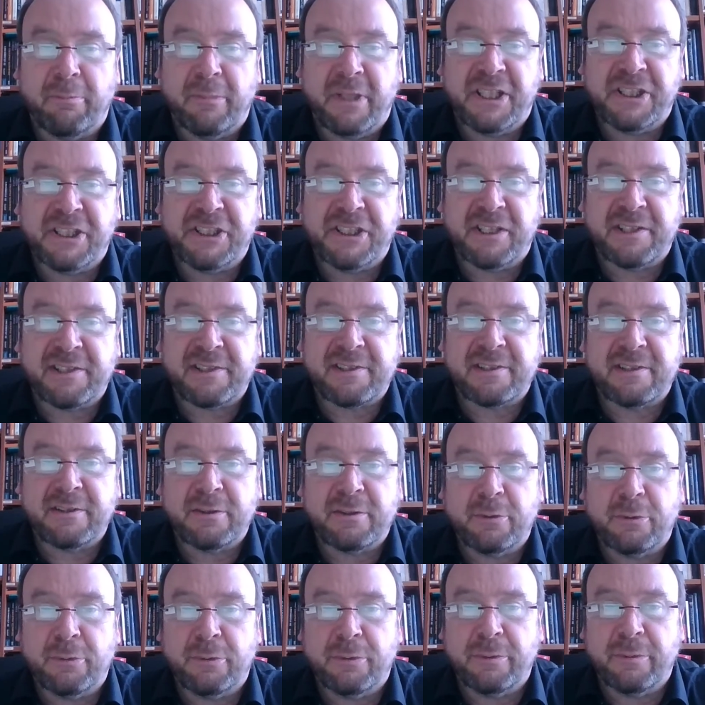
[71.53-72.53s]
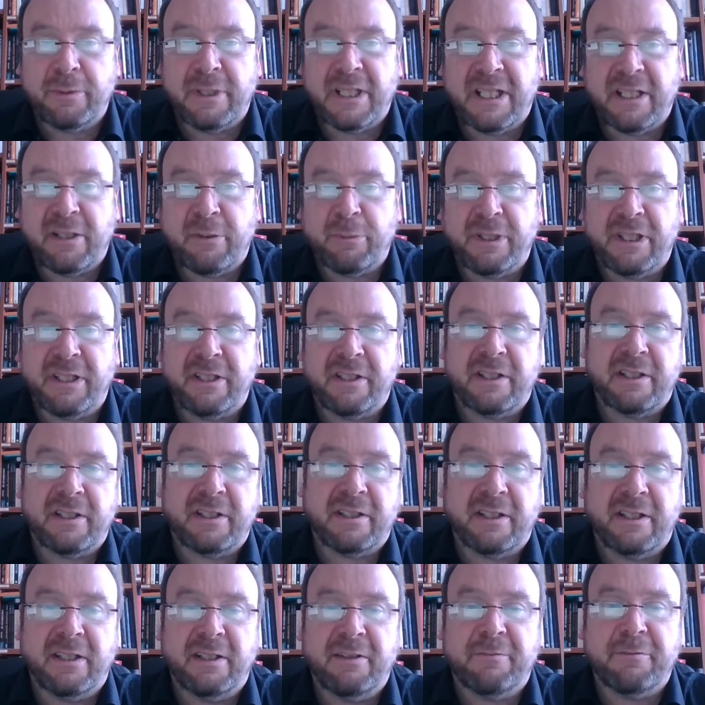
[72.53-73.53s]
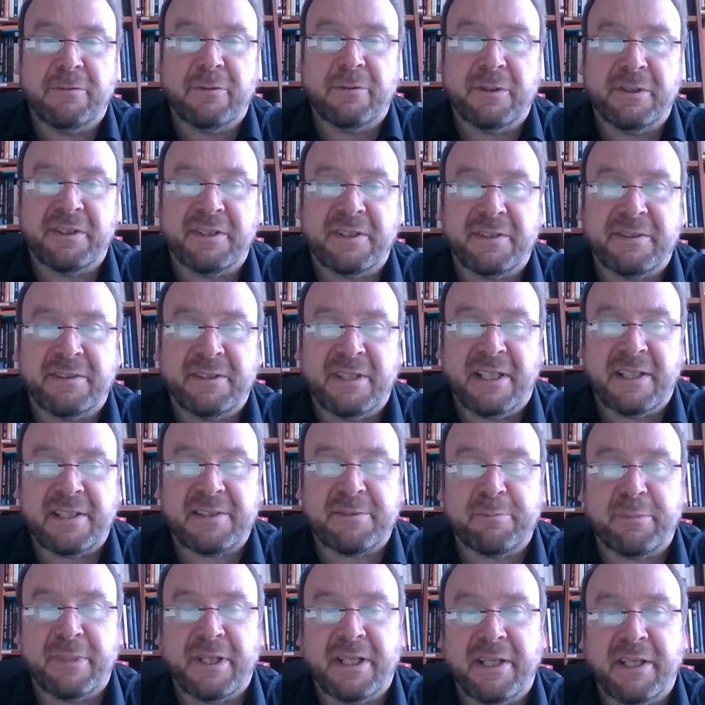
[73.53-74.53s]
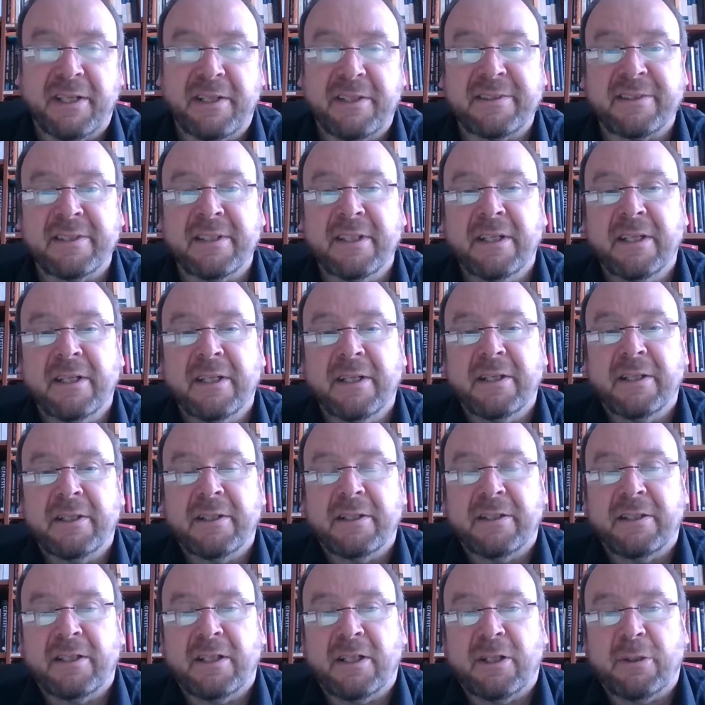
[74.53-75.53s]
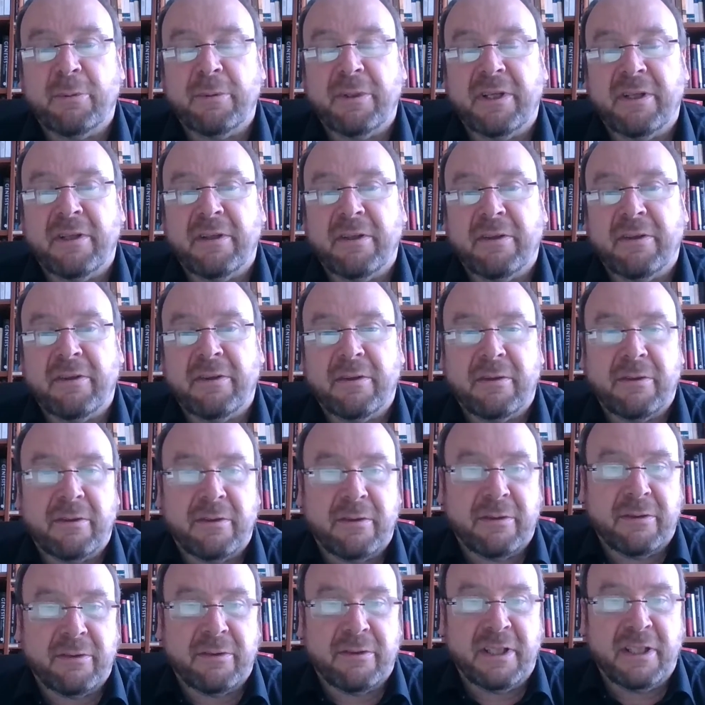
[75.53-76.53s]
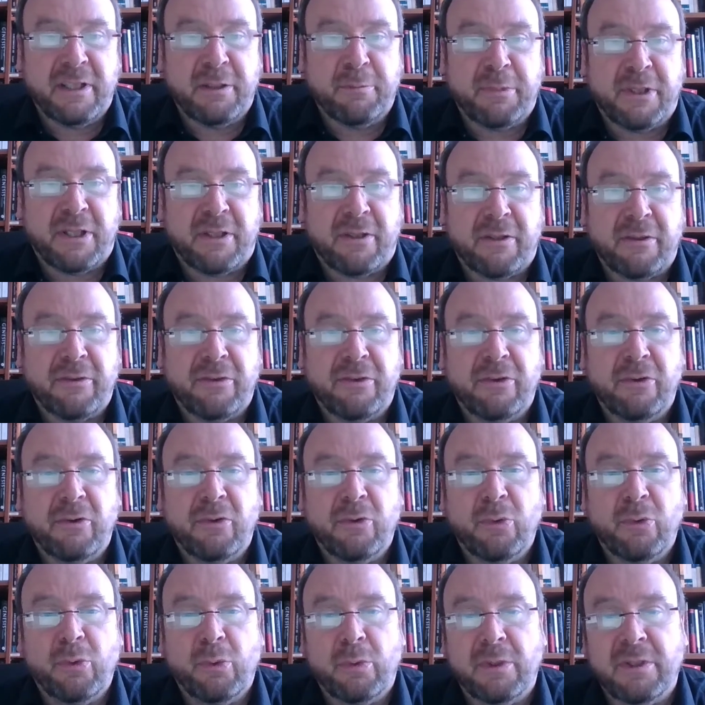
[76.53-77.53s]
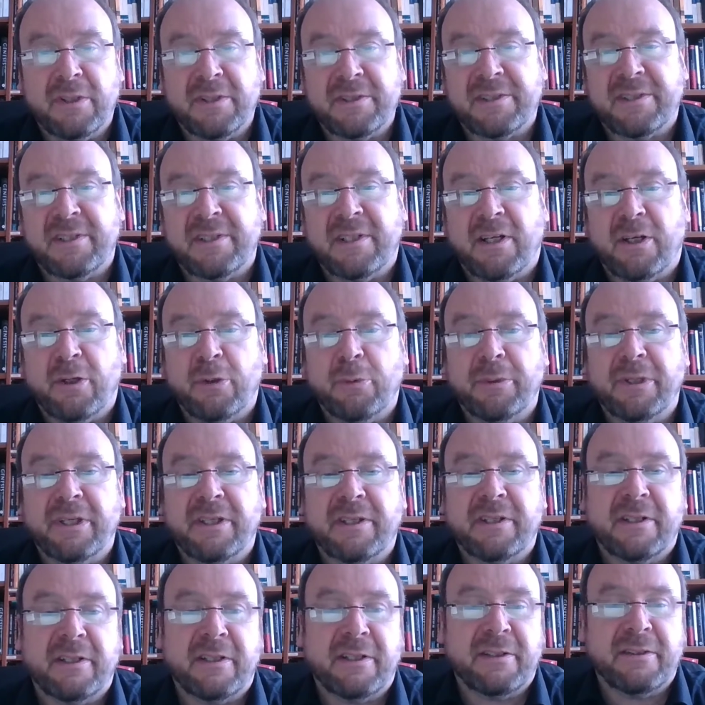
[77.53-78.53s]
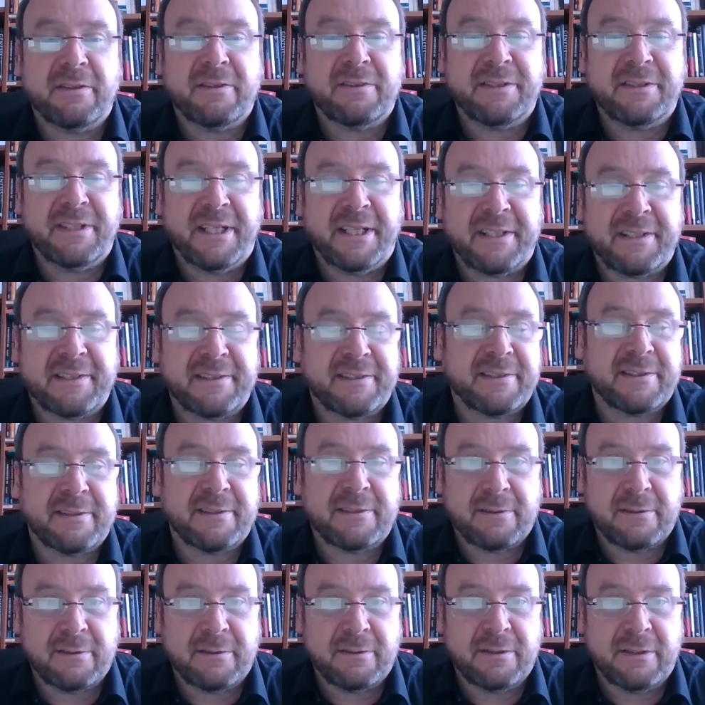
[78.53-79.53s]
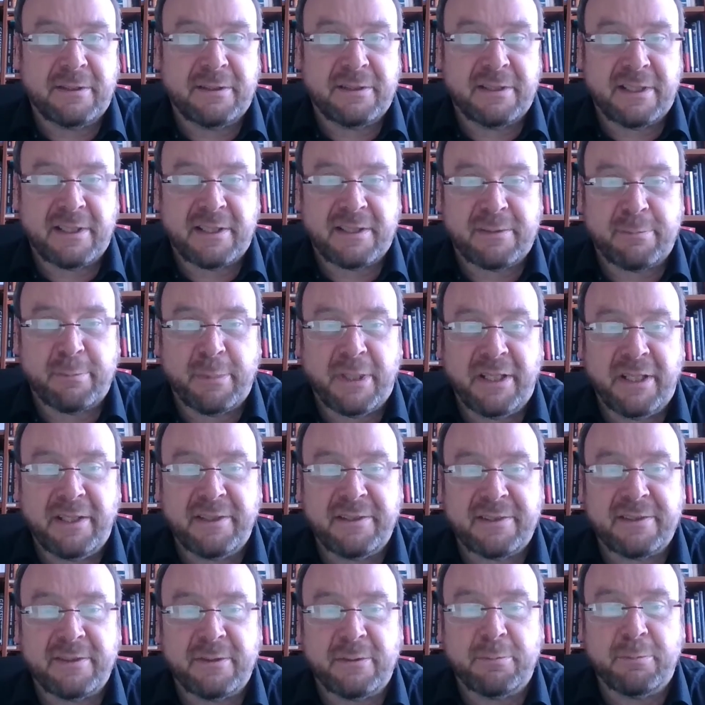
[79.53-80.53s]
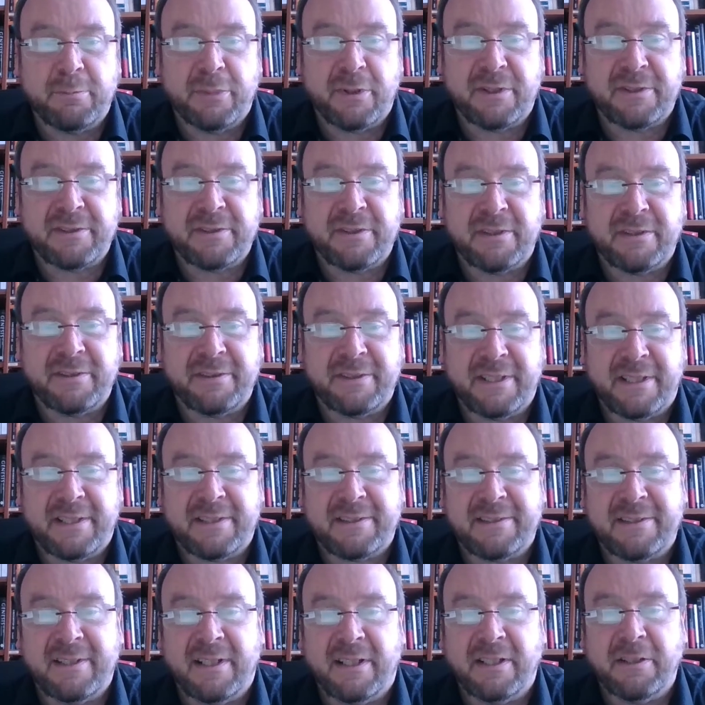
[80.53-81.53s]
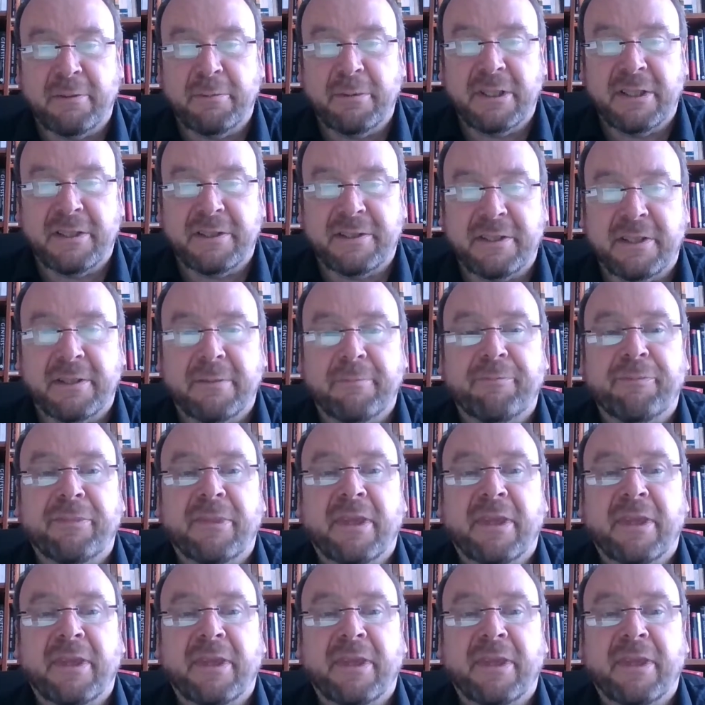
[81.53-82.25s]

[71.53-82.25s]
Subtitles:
measures where we can influence the tax base, now we think about the rules how we can tax the tax base, so personal tax liability.